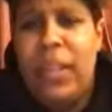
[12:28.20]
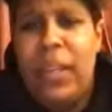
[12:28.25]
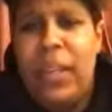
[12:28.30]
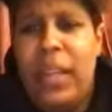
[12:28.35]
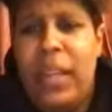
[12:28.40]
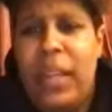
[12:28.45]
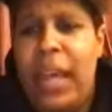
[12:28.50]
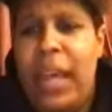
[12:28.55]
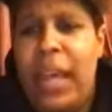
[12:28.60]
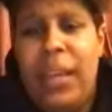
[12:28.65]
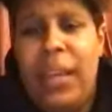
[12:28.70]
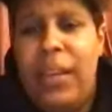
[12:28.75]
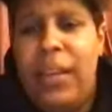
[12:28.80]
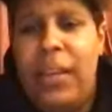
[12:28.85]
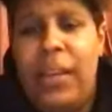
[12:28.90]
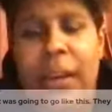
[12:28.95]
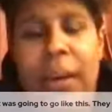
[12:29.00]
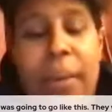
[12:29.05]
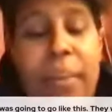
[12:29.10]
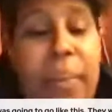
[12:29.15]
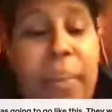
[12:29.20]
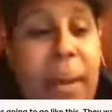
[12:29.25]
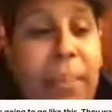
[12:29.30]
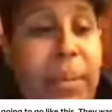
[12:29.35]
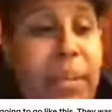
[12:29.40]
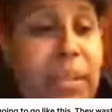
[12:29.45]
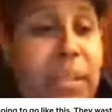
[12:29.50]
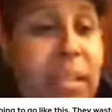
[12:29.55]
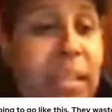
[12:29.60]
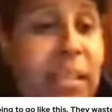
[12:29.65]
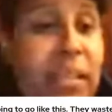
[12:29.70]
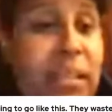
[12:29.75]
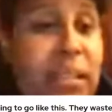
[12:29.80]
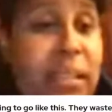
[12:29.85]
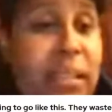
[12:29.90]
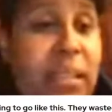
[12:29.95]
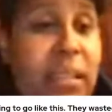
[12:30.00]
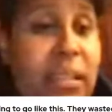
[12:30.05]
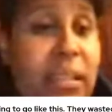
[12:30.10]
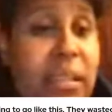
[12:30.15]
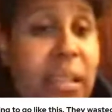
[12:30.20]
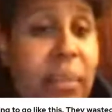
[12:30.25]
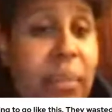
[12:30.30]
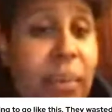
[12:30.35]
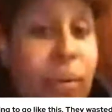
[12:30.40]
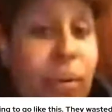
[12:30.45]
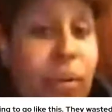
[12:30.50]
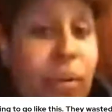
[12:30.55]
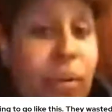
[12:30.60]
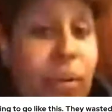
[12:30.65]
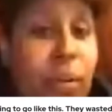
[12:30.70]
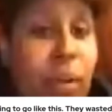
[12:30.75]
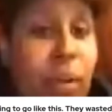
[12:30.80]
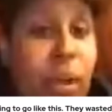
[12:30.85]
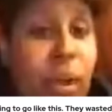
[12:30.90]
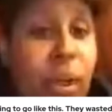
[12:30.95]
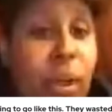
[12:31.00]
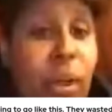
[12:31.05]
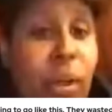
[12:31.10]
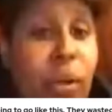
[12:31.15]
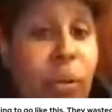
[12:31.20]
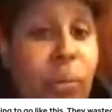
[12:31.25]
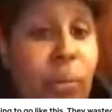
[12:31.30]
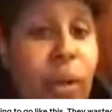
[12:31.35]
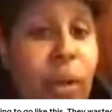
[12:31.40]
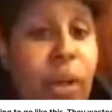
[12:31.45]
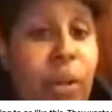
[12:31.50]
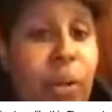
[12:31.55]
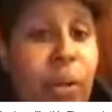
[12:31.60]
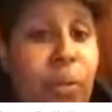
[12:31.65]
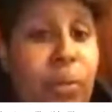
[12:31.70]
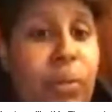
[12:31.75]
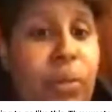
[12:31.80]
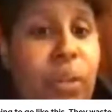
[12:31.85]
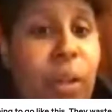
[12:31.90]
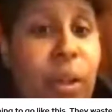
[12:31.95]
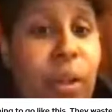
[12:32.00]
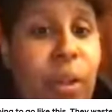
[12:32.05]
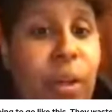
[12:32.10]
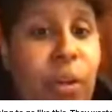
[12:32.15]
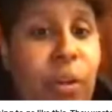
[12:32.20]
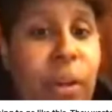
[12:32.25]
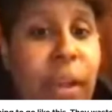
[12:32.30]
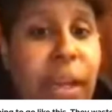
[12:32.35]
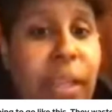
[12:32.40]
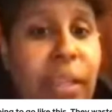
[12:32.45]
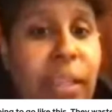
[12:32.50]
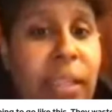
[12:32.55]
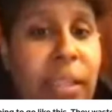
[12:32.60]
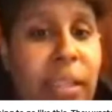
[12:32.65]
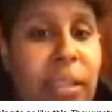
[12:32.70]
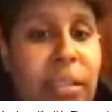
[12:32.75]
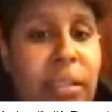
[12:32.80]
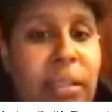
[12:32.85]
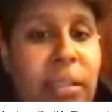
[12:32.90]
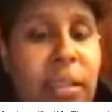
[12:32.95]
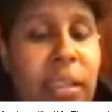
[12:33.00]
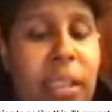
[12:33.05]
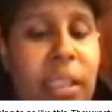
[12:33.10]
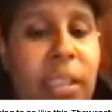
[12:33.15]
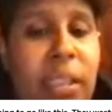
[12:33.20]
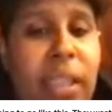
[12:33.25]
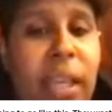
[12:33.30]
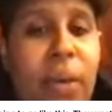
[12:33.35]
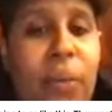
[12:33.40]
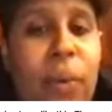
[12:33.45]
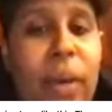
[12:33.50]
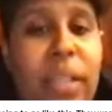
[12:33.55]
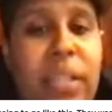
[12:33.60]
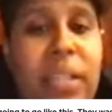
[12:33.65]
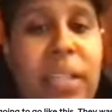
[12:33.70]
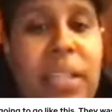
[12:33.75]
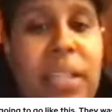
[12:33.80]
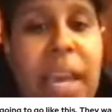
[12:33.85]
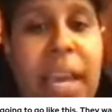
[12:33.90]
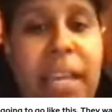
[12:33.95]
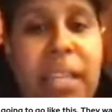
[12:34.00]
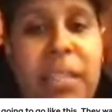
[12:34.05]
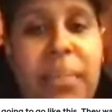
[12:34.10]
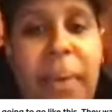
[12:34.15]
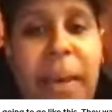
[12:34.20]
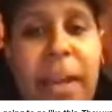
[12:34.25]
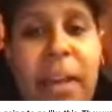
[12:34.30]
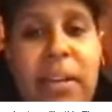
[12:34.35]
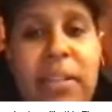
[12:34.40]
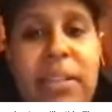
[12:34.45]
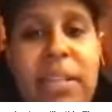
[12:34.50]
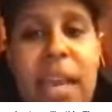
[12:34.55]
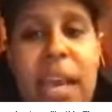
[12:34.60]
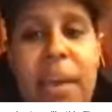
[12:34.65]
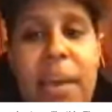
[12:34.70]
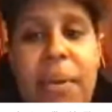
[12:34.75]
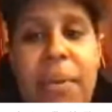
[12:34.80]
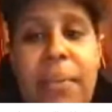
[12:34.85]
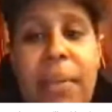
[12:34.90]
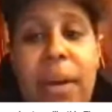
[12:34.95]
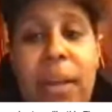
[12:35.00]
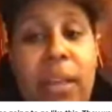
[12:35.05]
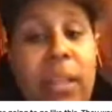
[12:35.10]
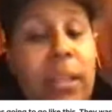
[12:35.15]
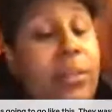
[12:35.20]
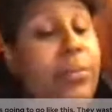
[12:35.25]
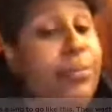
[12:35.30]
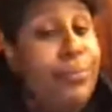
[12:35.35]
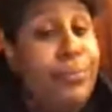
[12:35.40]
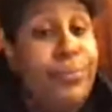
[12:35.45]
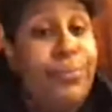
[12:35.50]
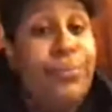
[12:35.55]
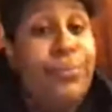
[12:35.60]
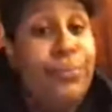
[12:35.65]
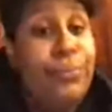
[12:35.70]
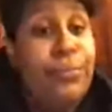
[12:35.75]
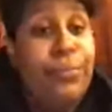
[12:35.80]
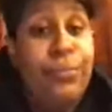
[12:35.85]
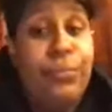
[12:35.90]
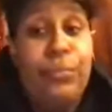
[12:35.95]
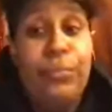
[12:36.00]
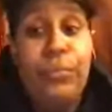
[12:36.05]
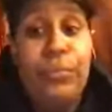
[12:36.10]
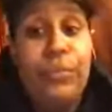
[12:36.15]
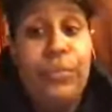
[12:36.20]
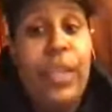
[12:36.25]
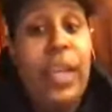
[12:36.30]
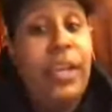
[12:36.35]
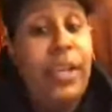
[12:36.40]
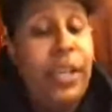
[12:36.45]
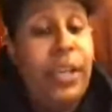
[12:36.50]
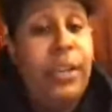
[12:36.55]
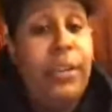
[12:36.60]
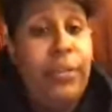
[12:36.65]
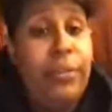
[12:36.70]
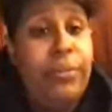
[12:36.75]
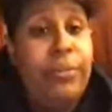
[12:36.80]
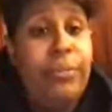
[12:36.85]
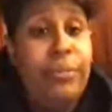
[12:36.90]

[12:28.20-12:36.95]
Like, Bobby says, this is typical. We knew it was going to go like this. They wasted taxpayers' time and money. They did.